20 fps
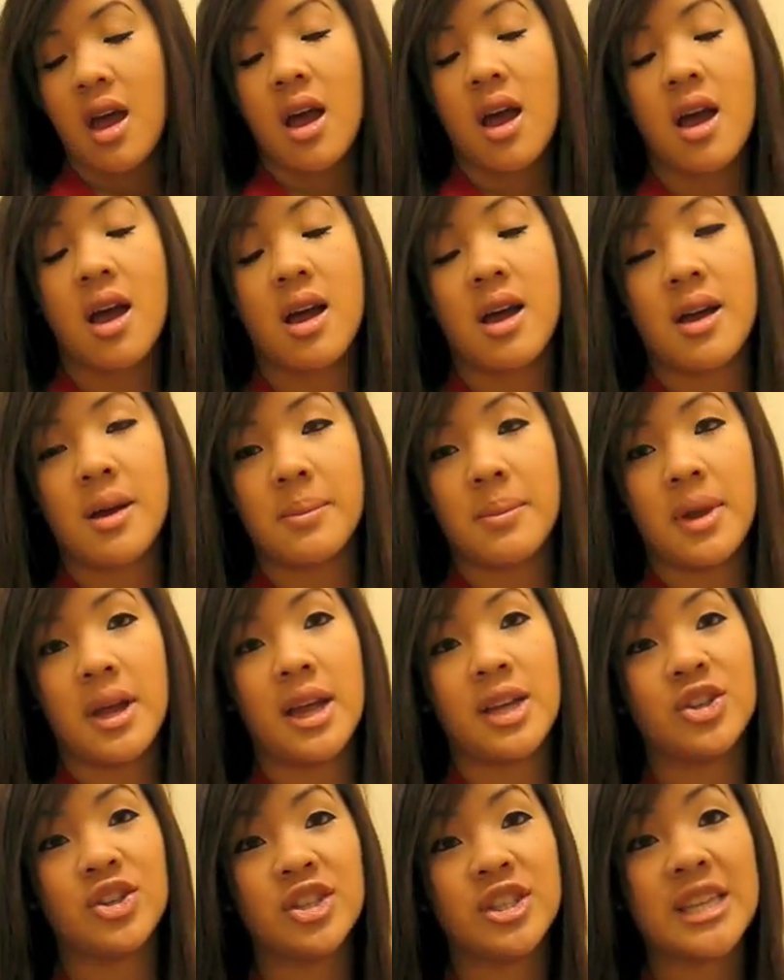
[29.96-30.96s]

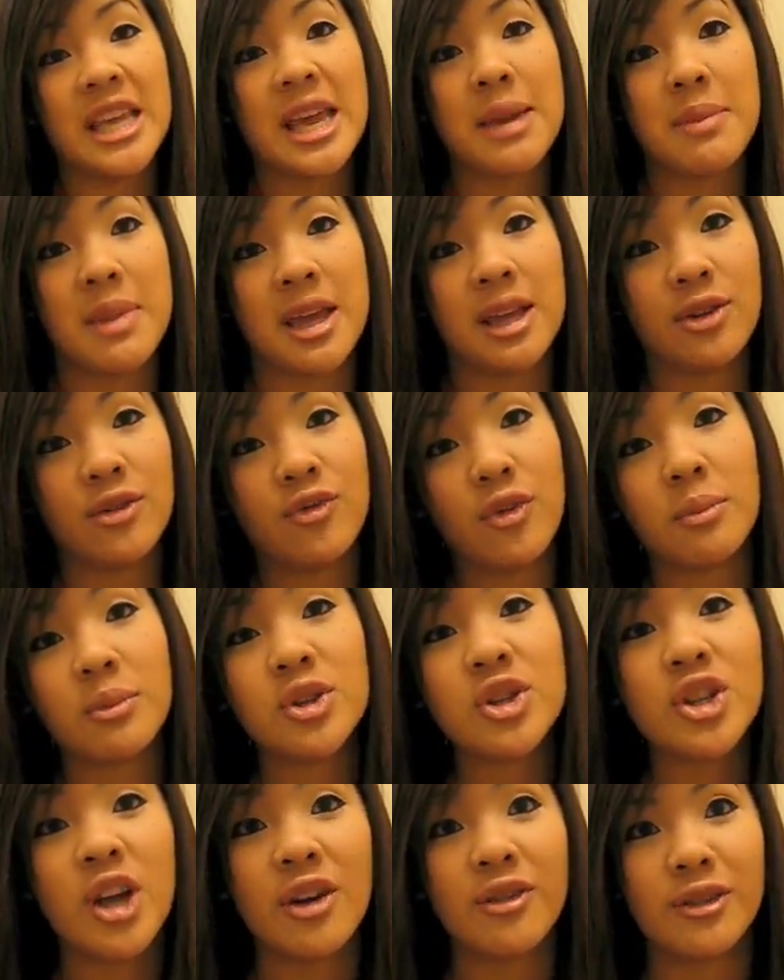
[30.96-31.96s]
I just came in from
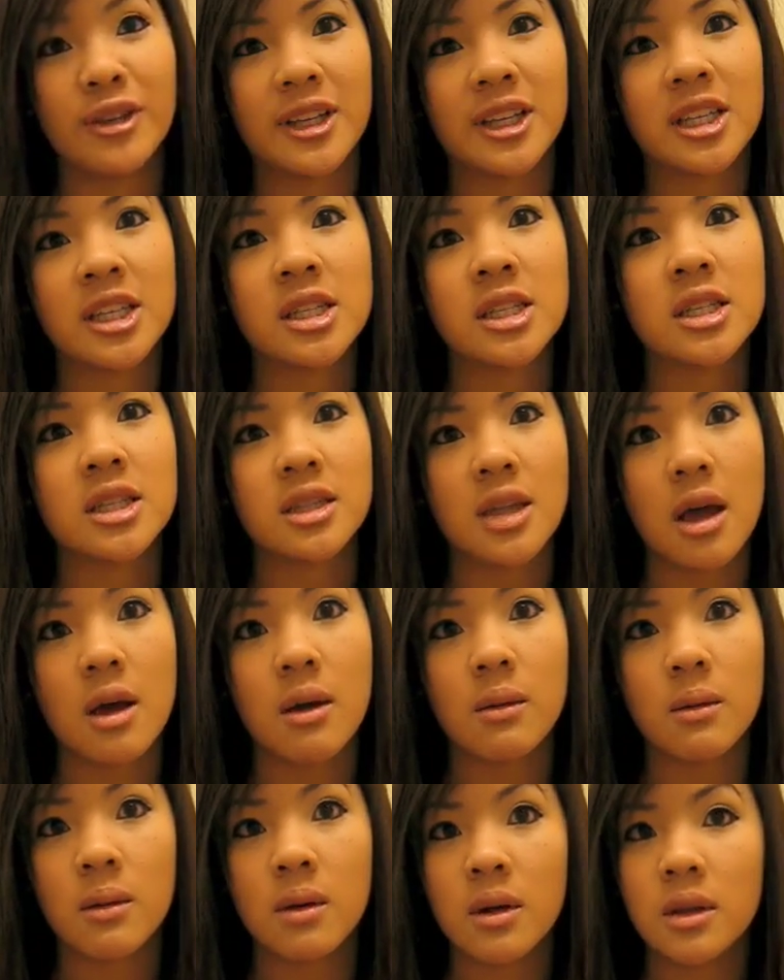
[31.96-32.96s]
shoveling
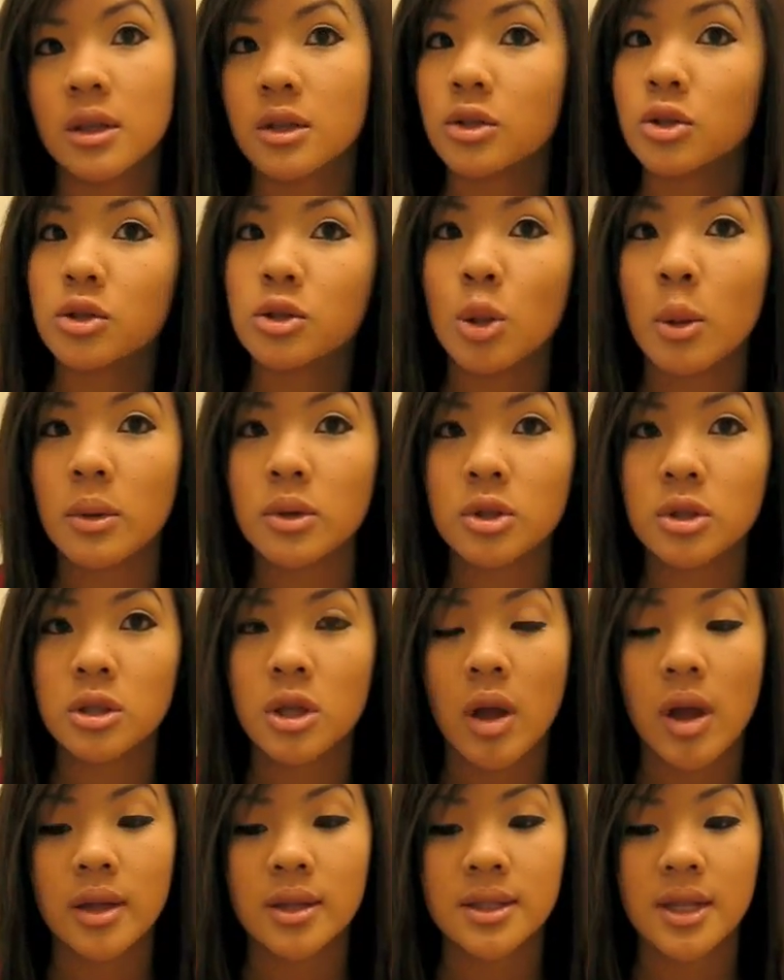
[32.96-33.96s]
snow. There's so much
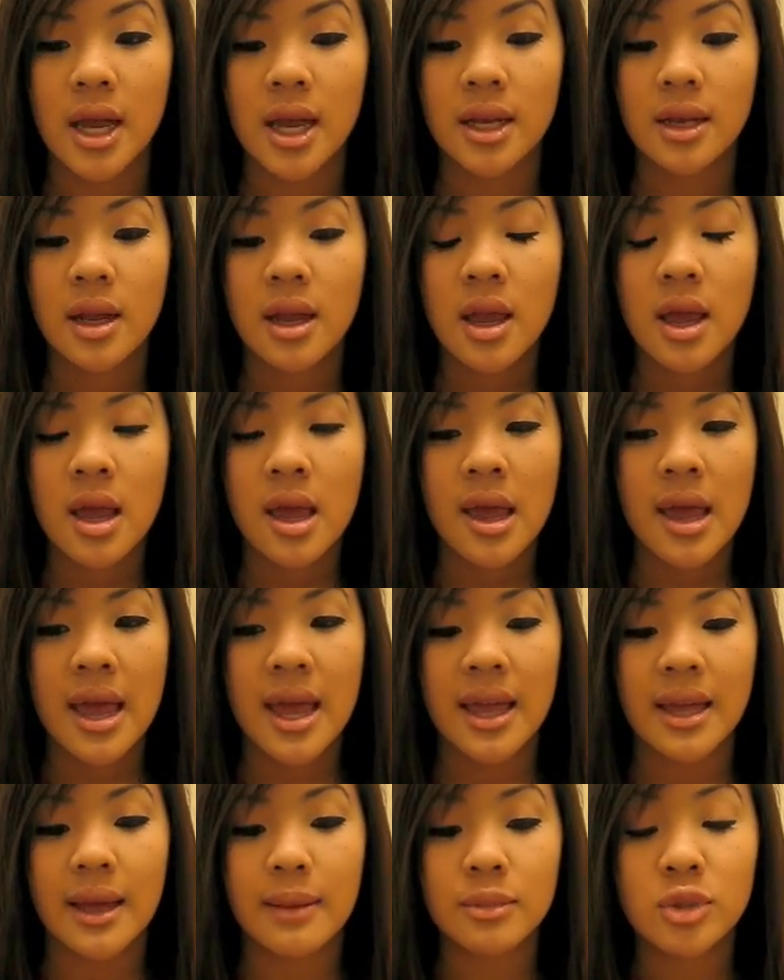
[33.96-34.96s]
snow outside,
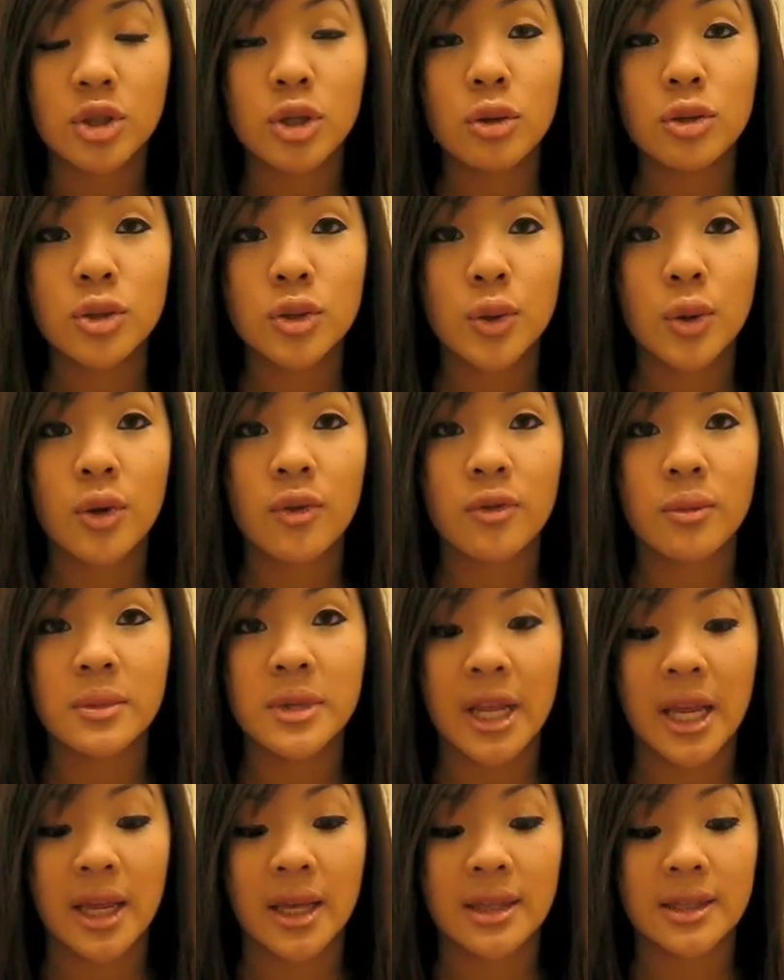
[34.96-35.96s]
and I'm so sore from
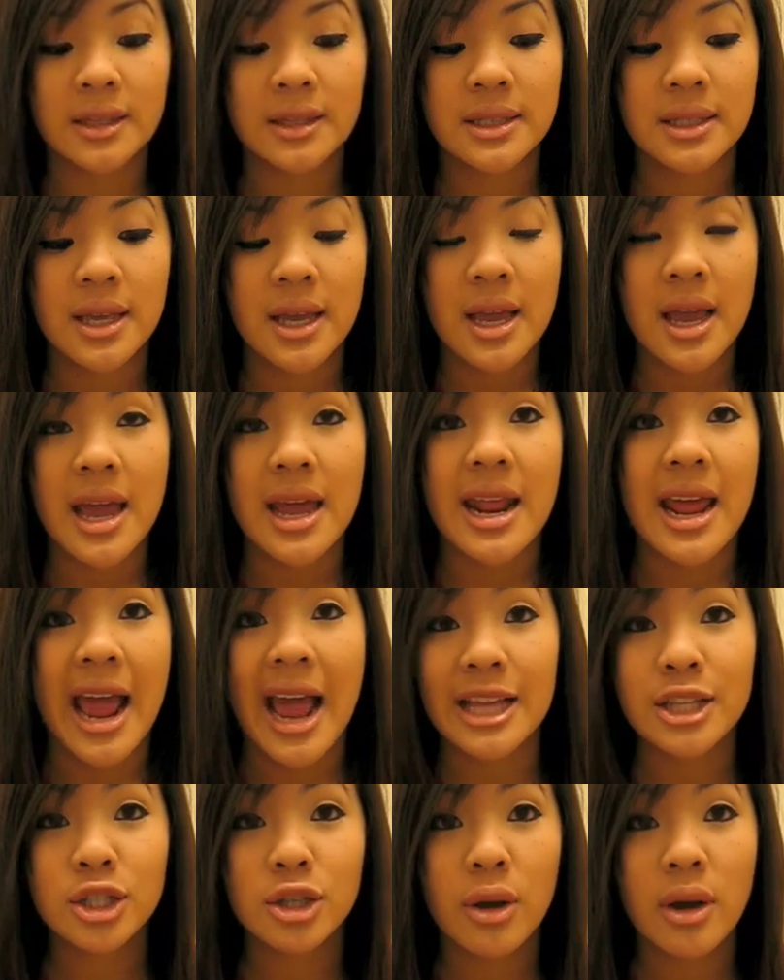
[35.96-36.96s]
dance, and I
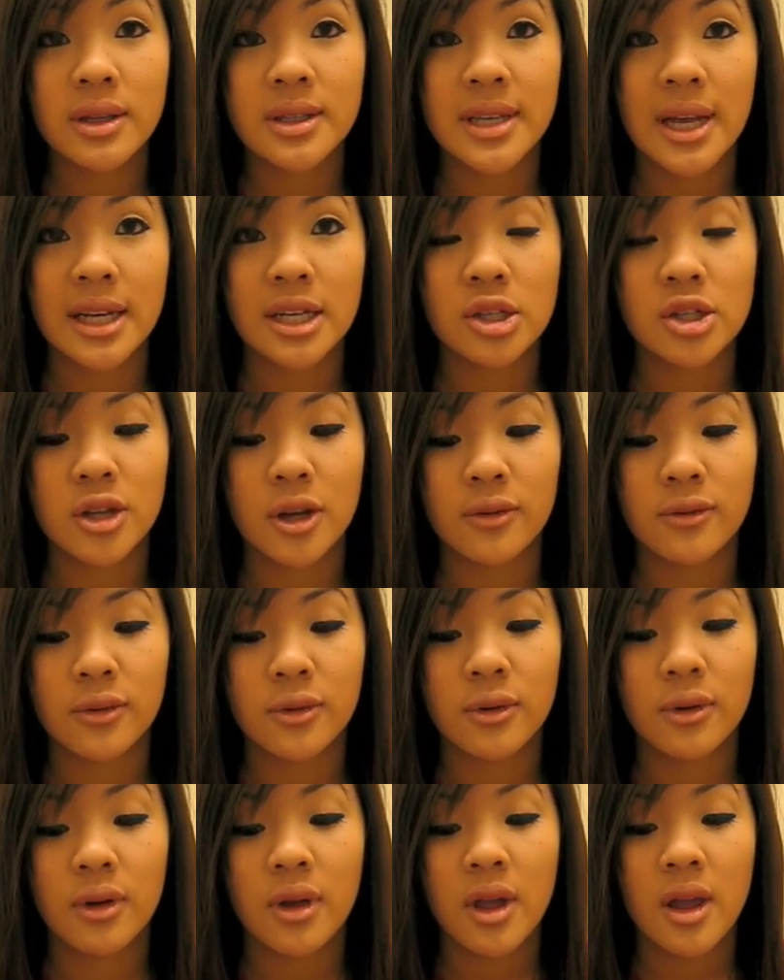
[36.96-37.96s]
had to go outside and
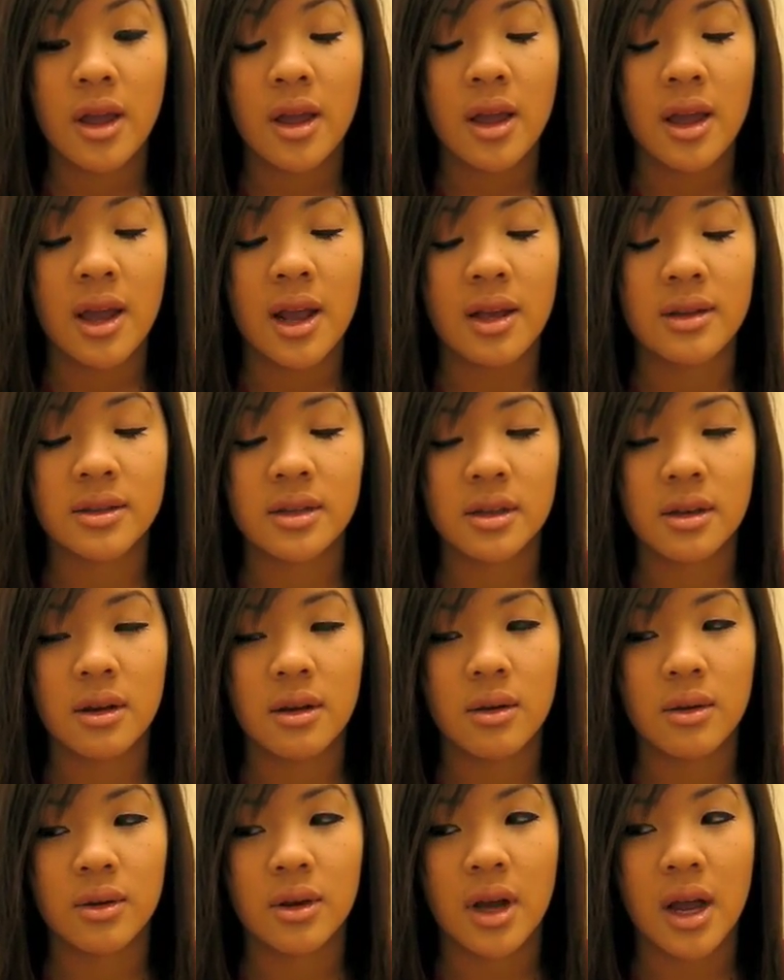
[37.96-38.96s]
shovel, and I was like,
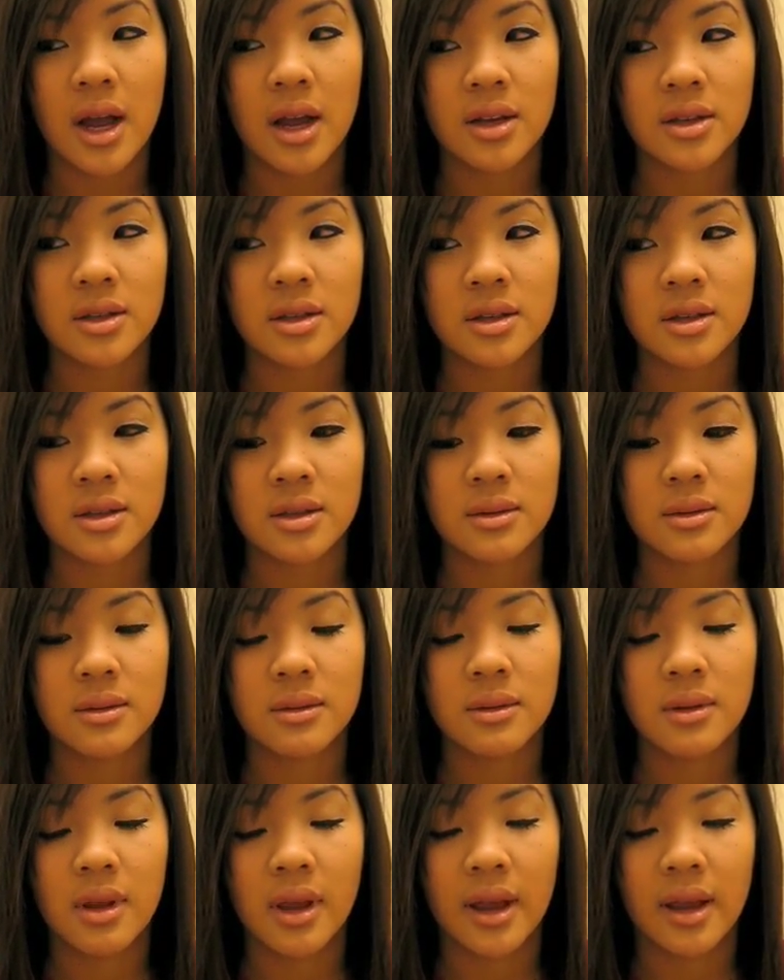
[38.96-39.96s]
oh gosh, this is
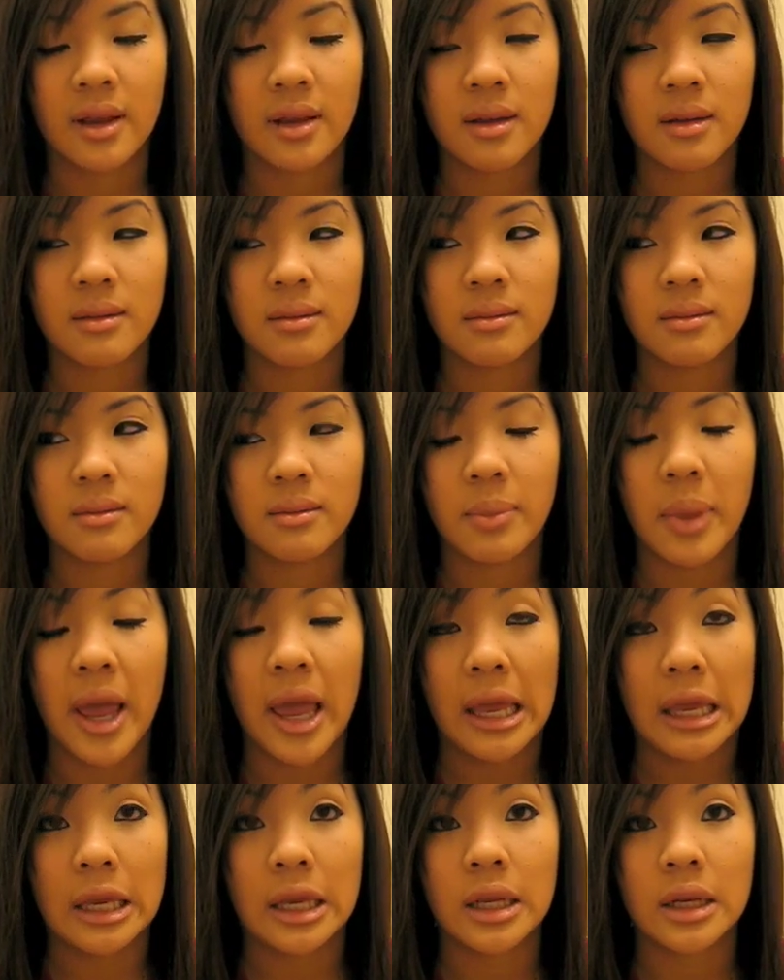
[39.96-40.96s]
like
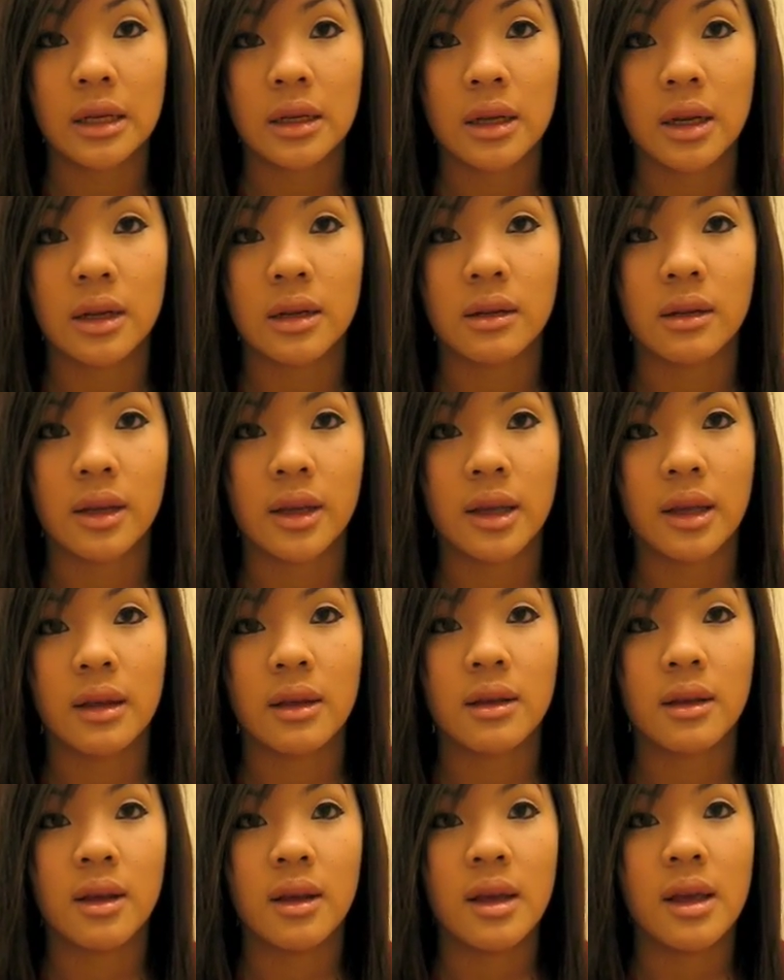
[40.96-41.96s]
pain, and like
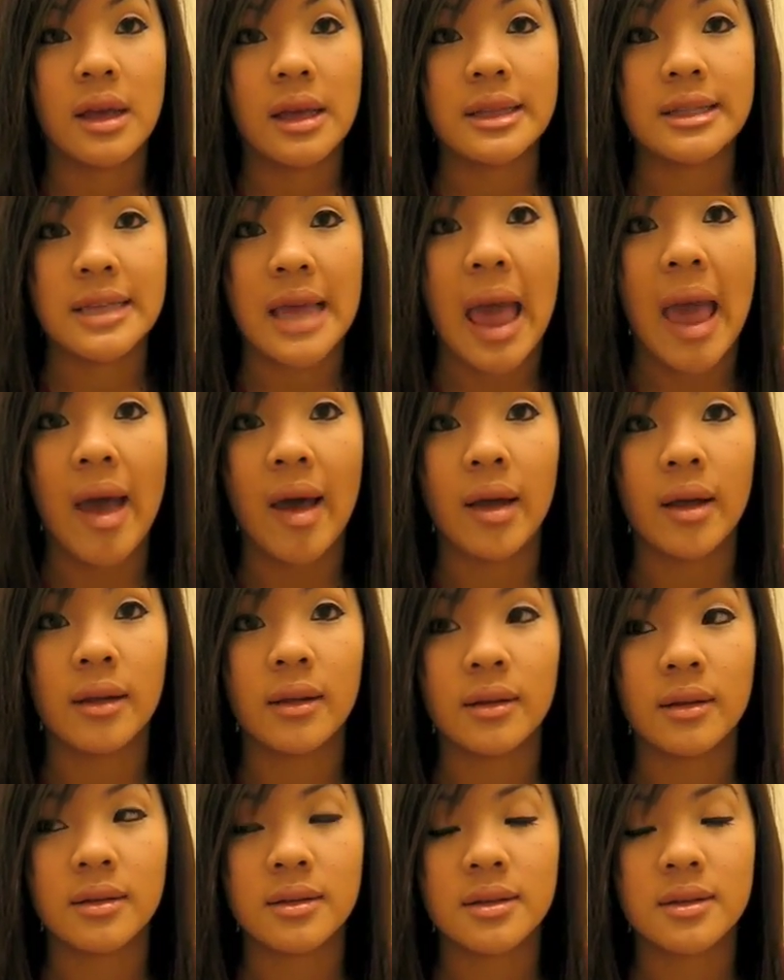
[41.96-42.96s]
it's
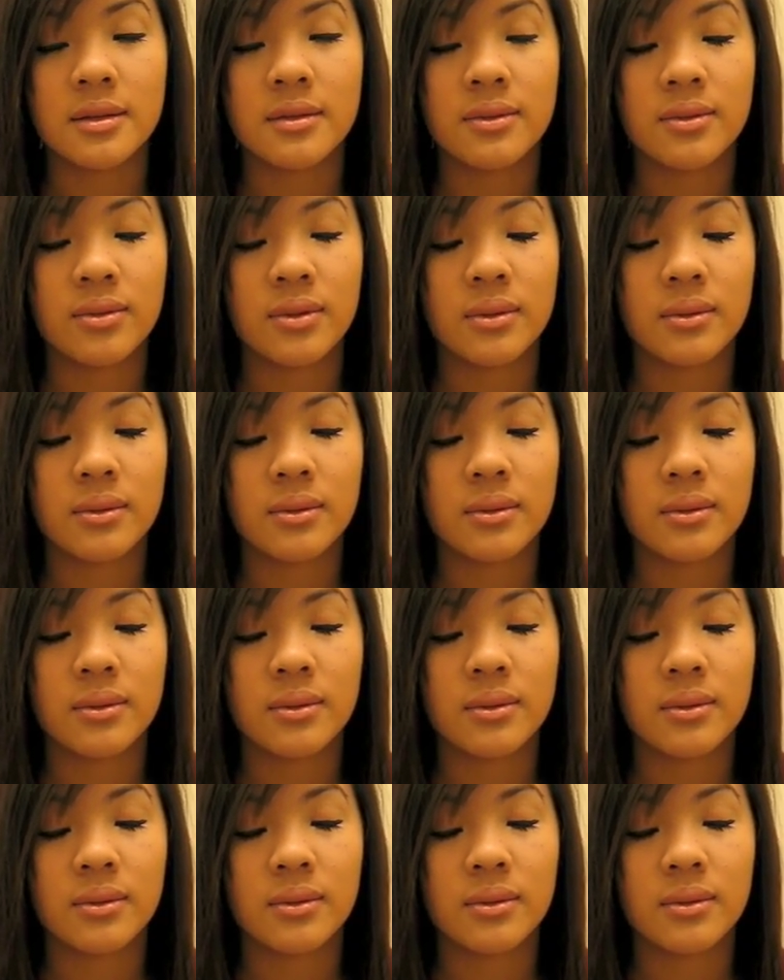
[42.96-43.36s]
hell. It's